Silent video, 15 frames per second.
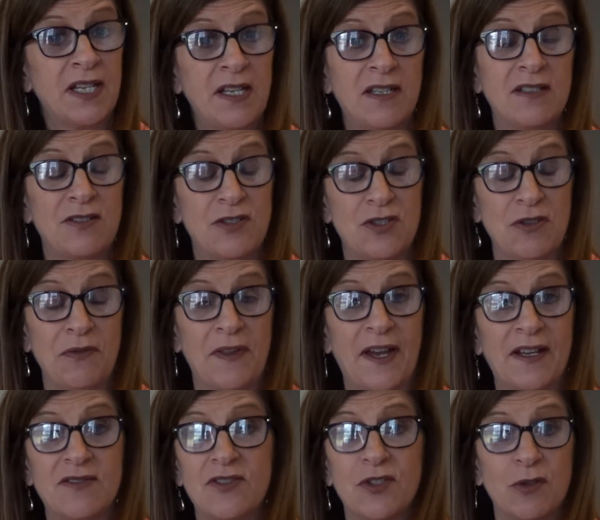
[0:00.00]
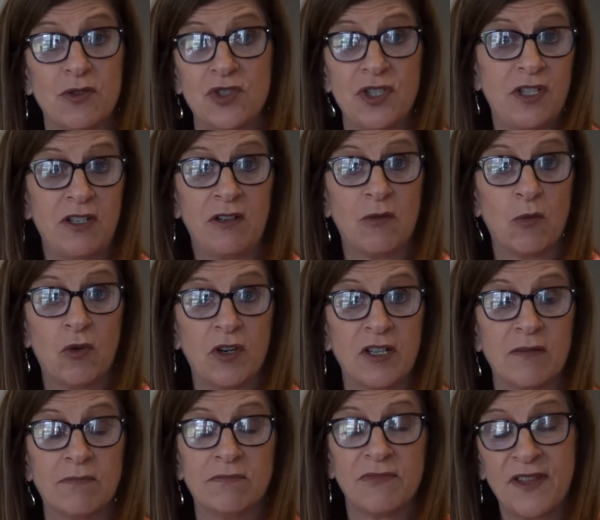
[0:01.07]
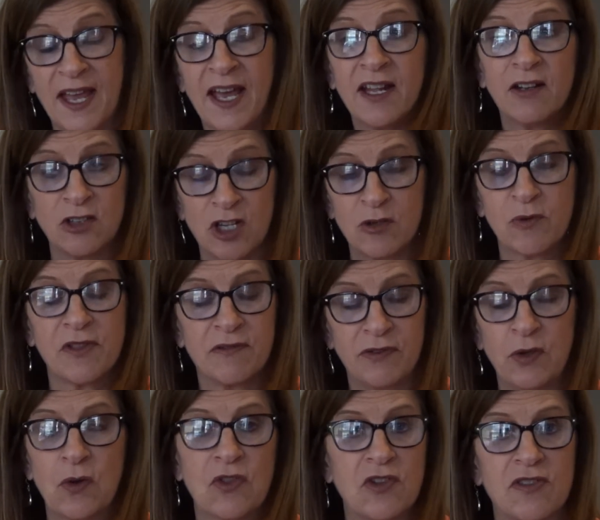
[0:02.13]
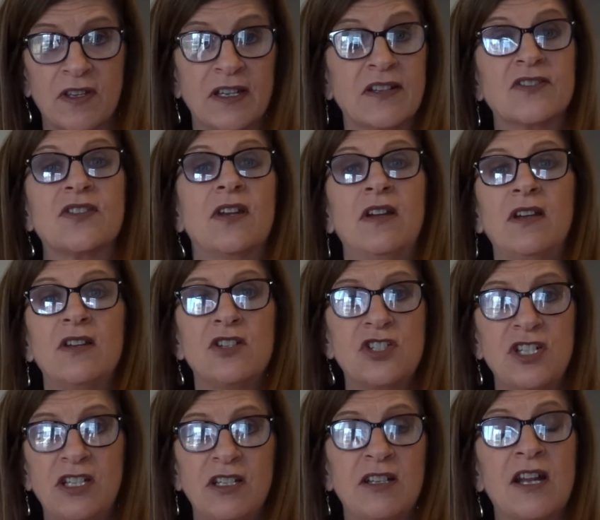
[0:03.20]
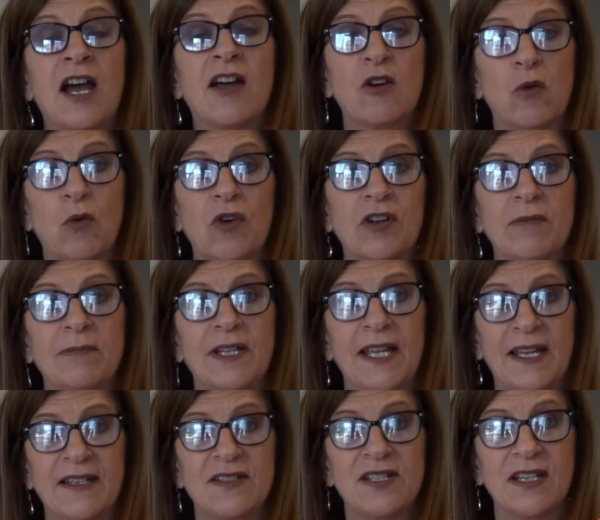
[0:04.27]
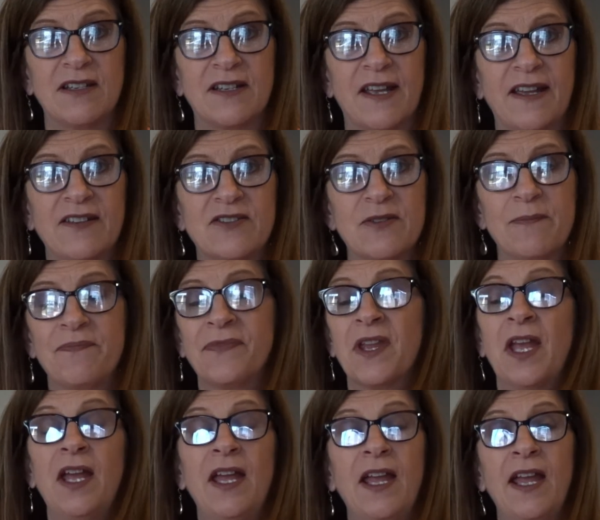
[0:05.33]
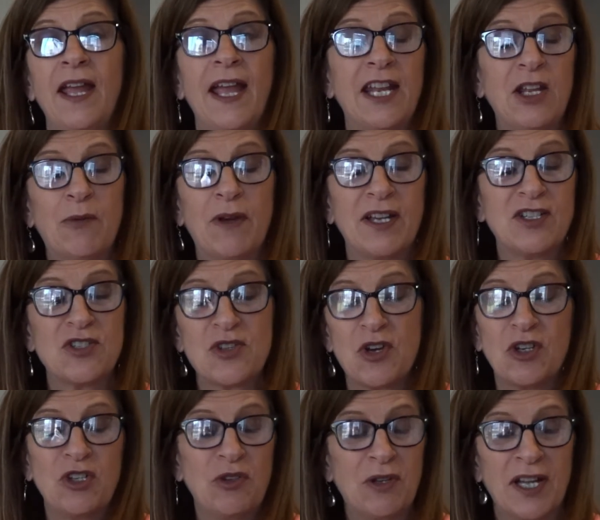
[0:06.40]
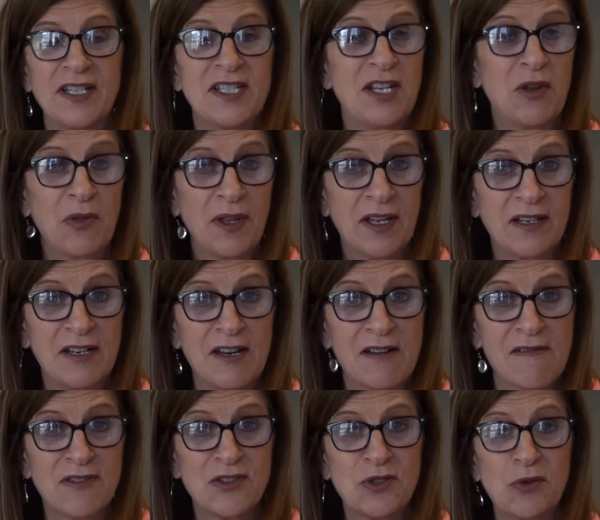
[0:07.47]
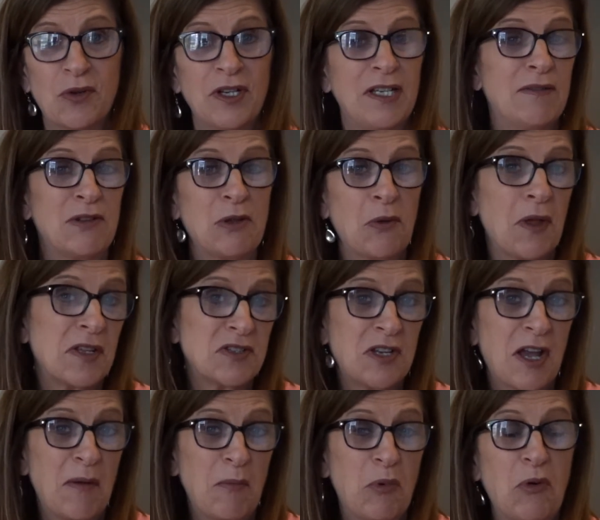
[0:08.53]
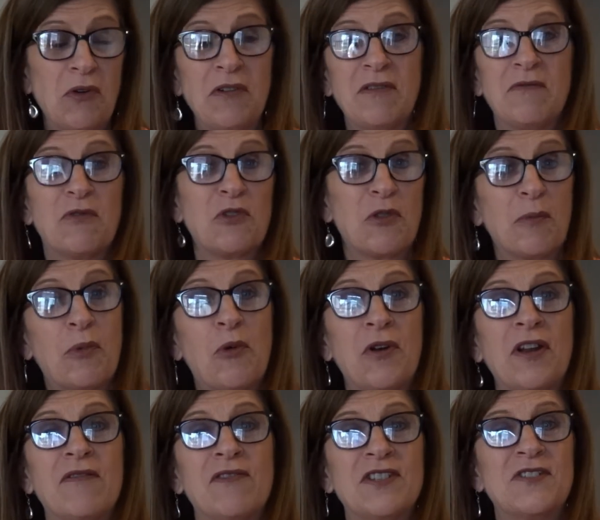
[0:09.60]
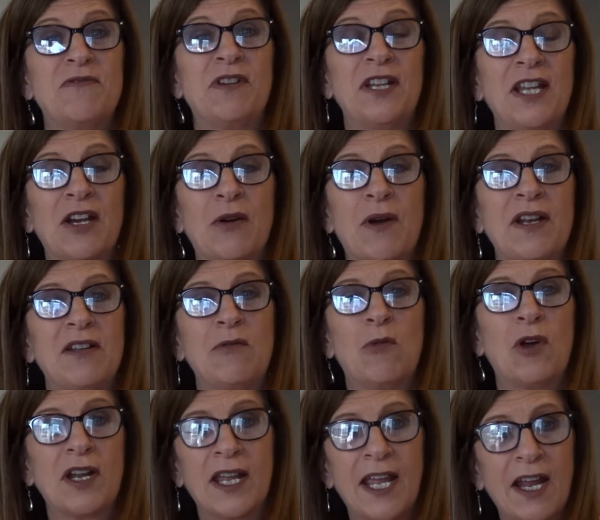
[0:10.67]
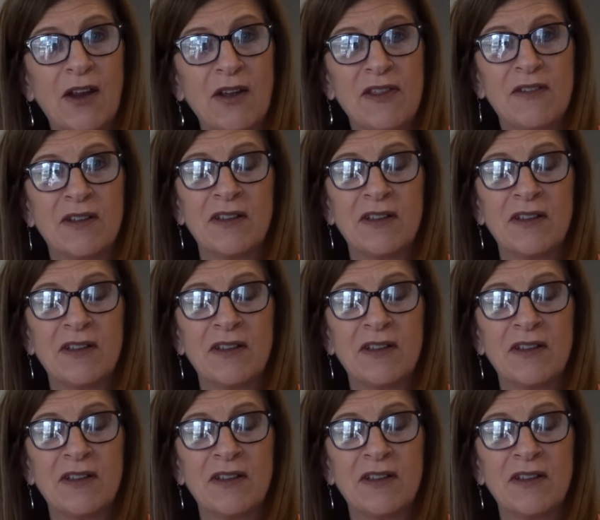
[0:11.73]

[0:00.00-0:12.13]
he didn't do that. So she didn't award him that, along with a few other things. She did not award him the 18 days. Anyway, I just thought you'd like to hear the ending of the story, even though that's not important for the point of this video. I didn't want to carry